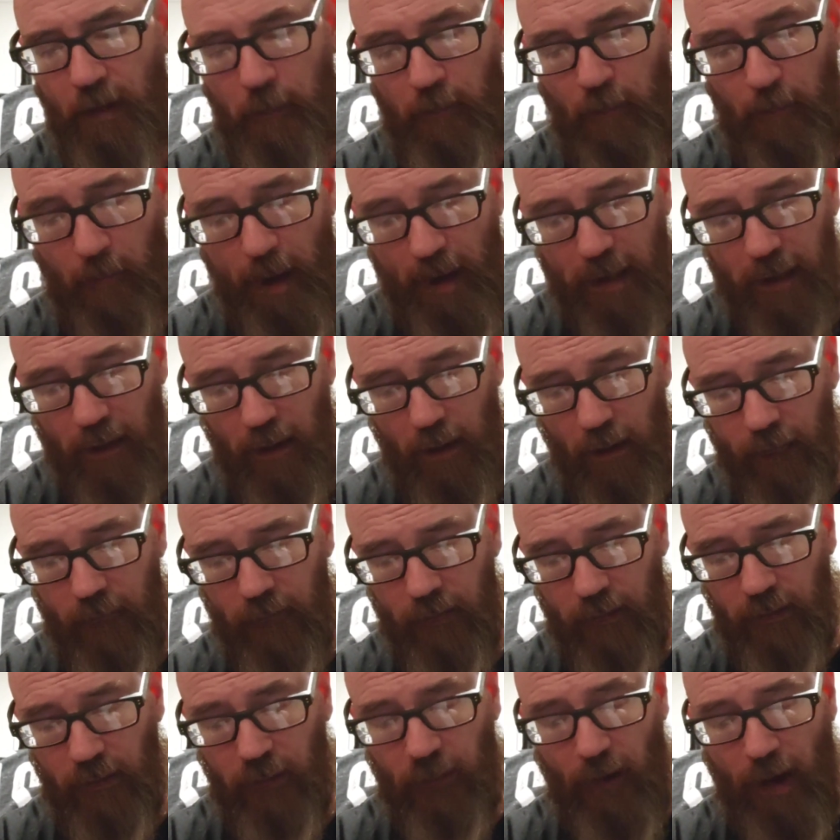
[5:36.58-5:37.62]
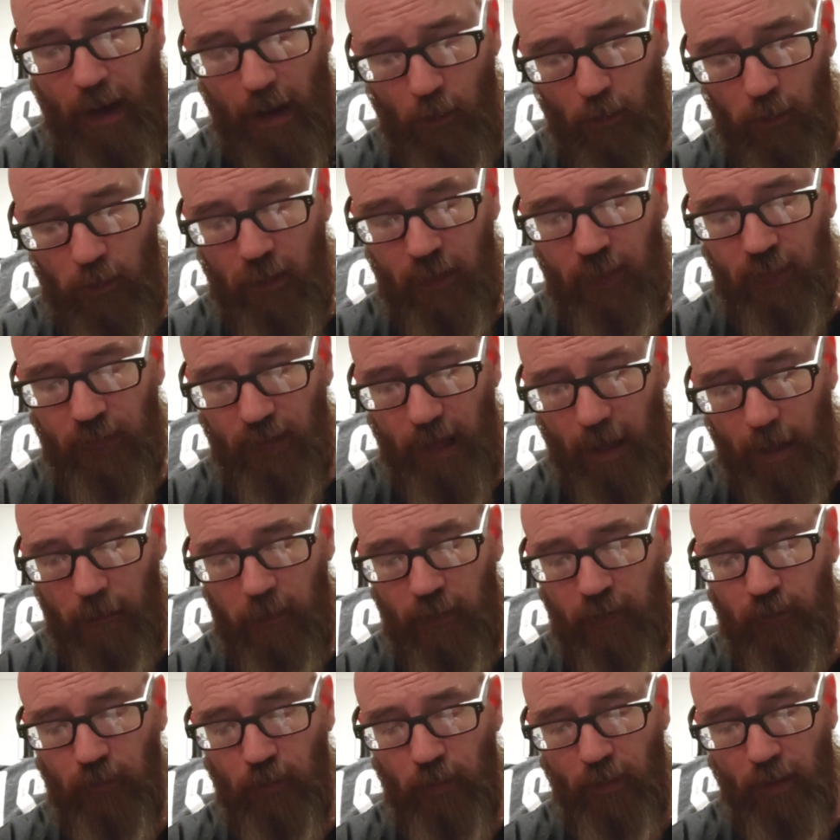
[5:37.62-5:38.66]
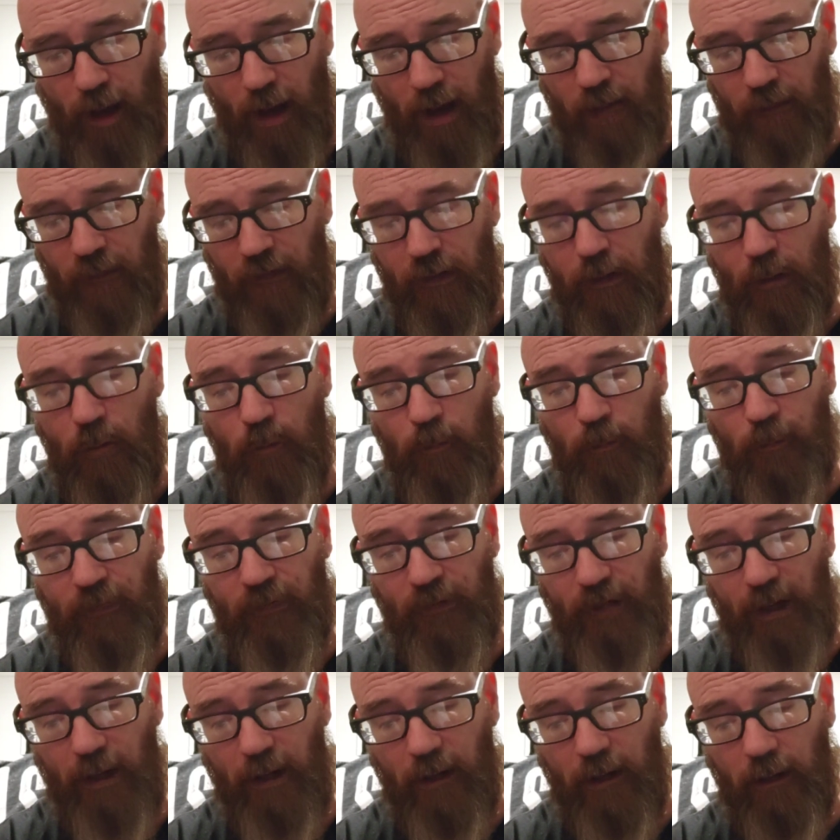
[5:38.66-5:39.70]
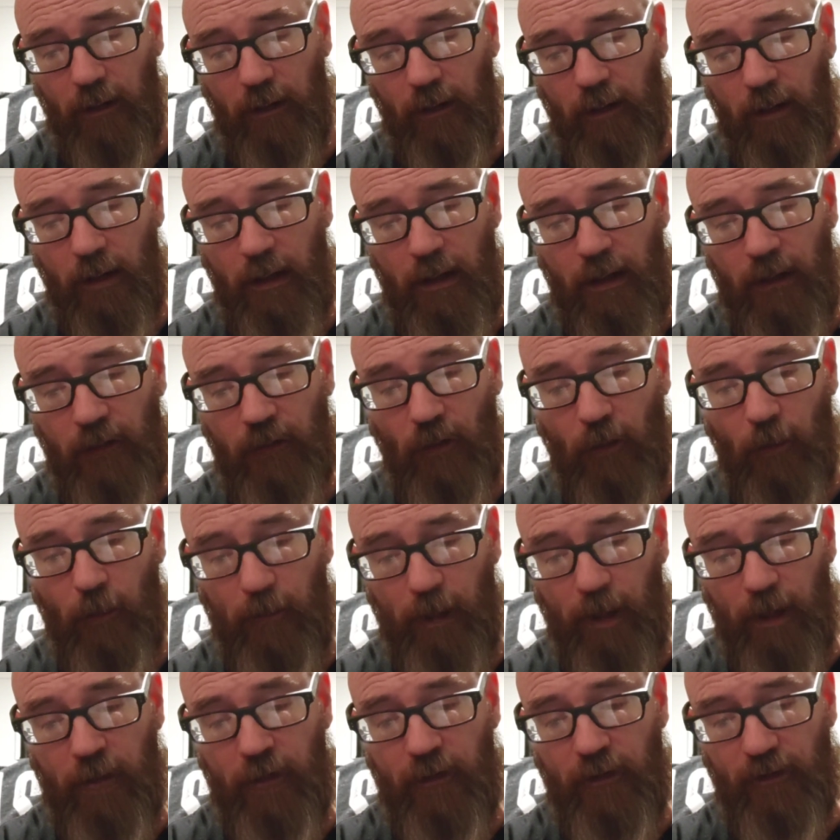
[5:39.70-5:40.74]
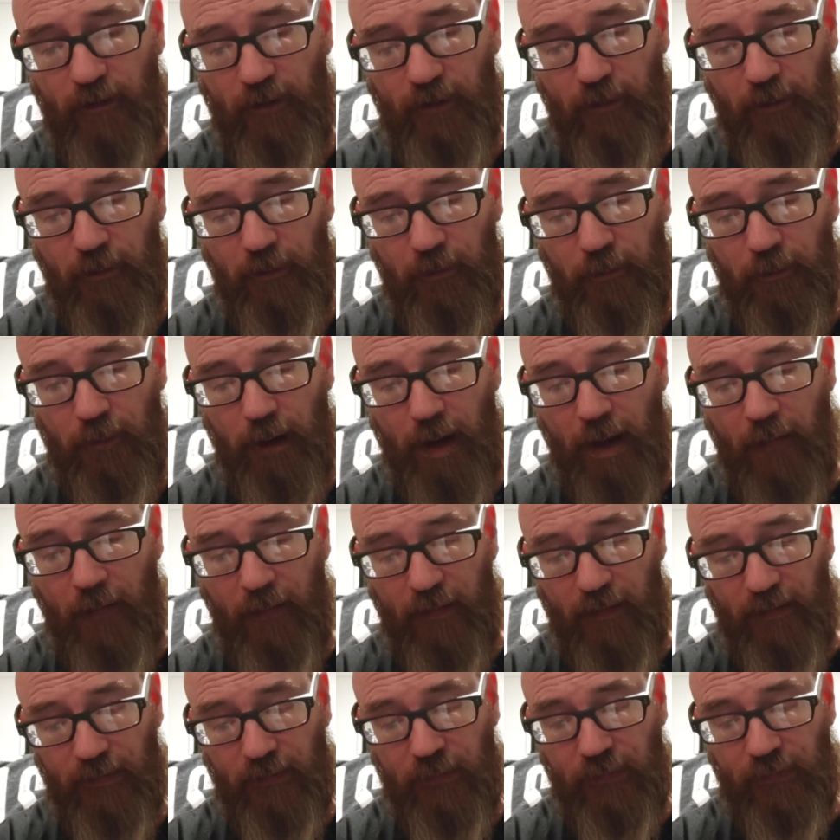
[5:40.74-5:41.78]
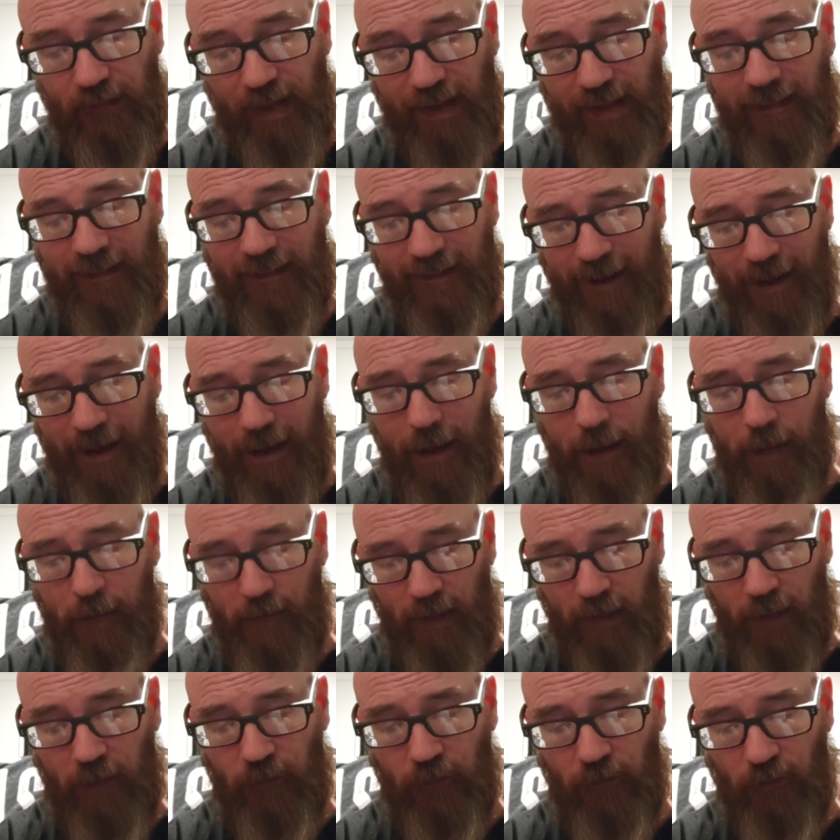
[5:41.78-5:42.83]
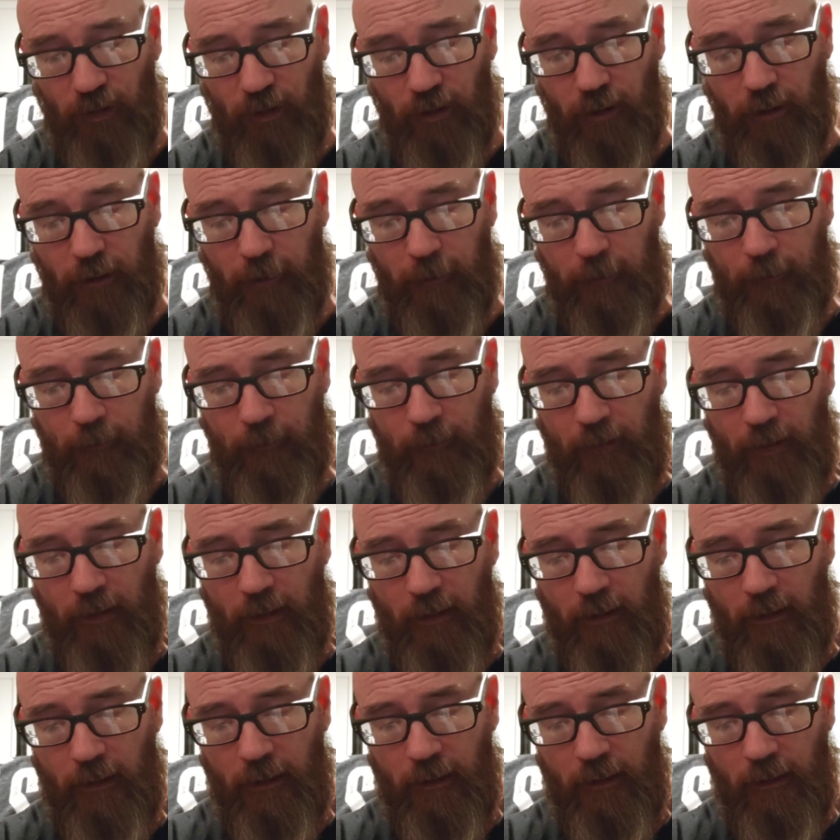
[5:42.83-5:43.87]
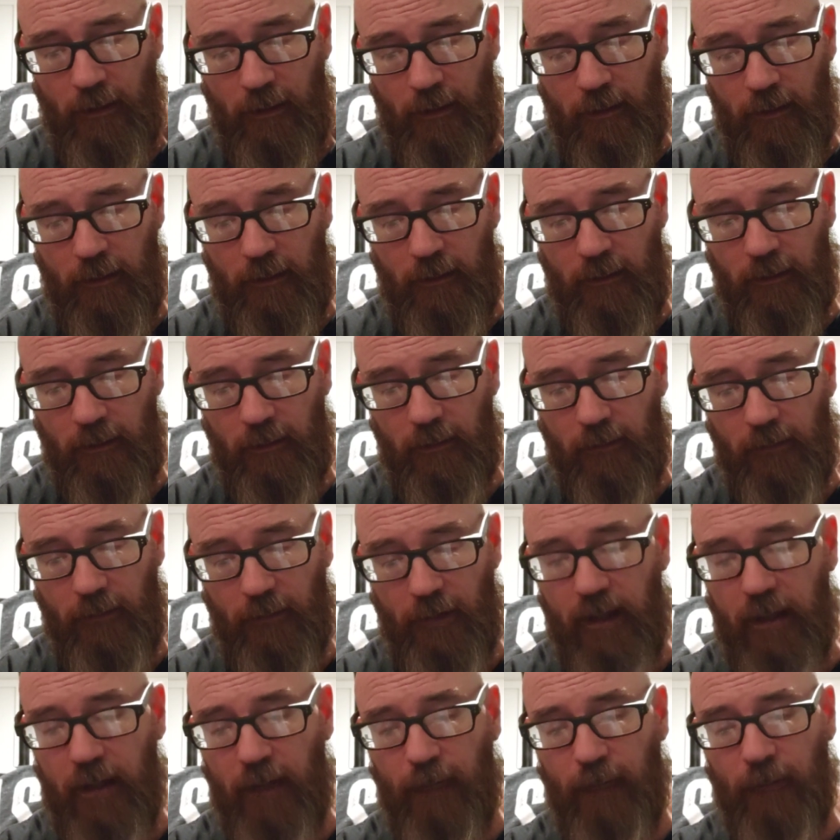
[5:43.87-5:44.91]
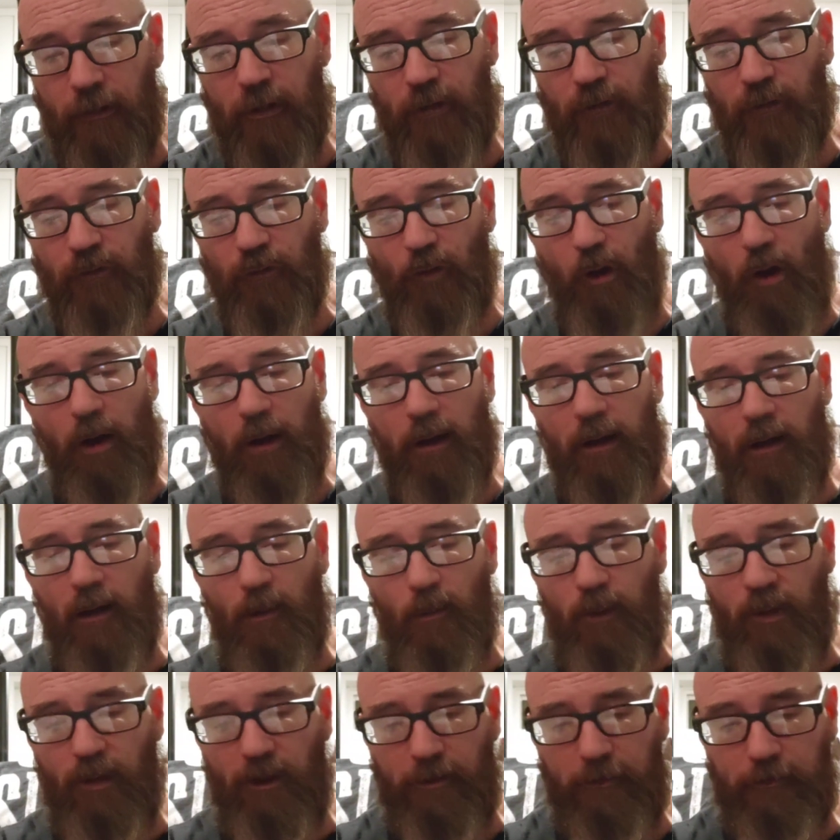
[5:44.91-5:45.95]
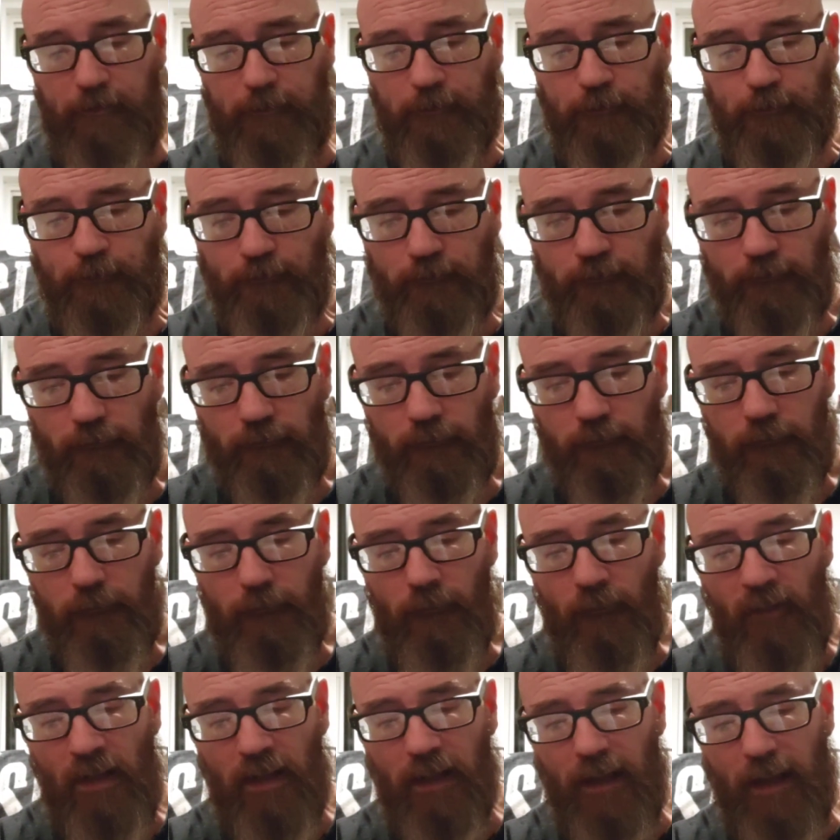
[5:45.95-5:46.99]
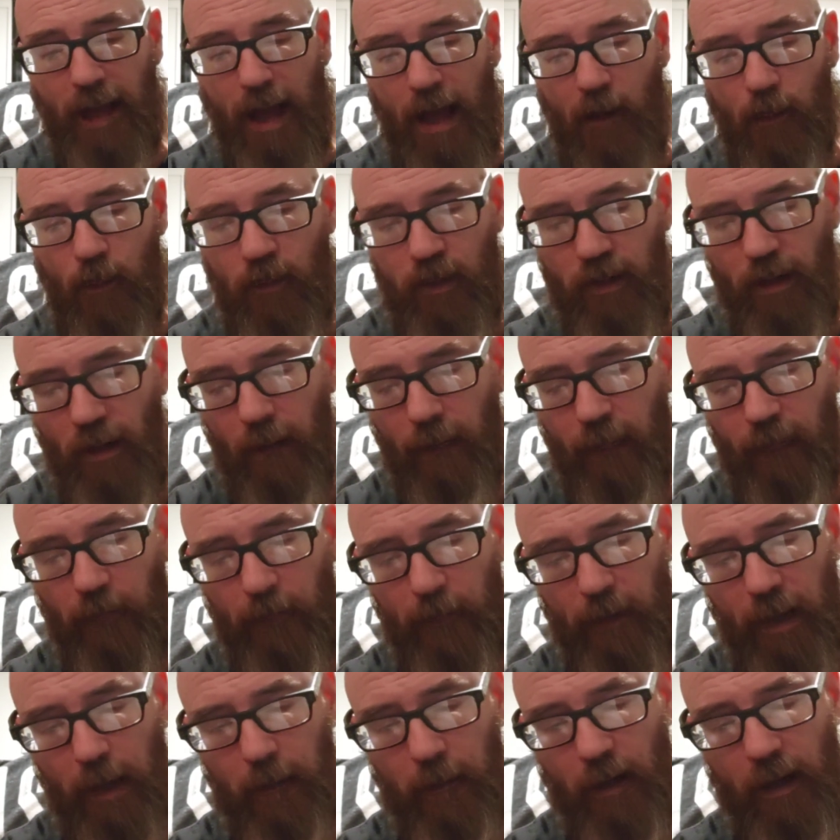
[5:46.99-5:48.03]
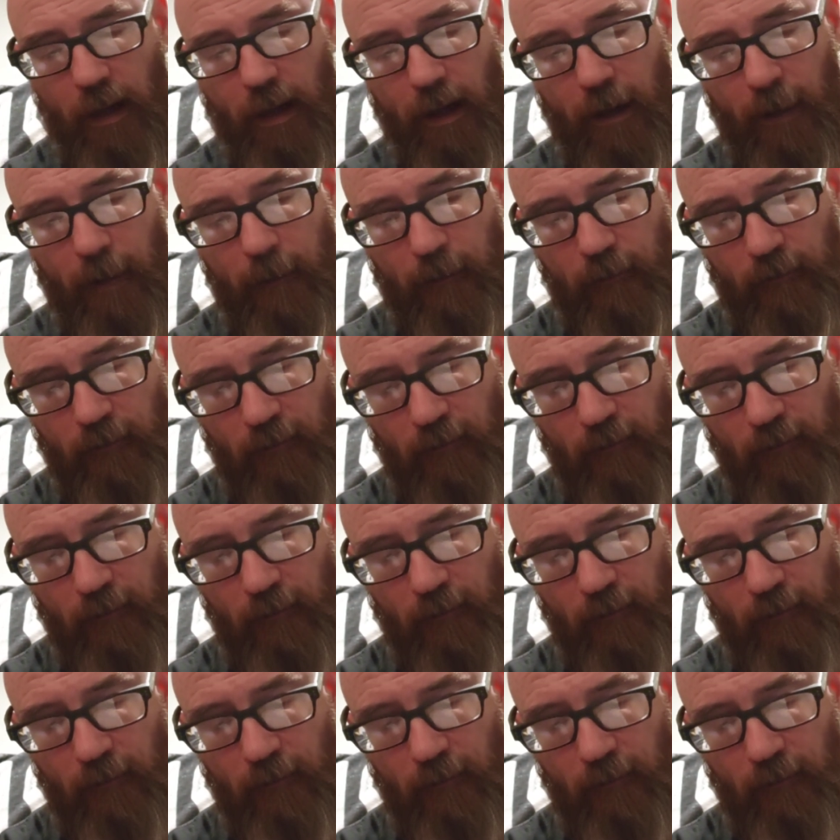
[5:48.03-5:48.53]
But my covenant I will establish with Isaac, whom Sarah shall bear to you at this set time next year. Then he finished talking with him, and God went up from Abraham.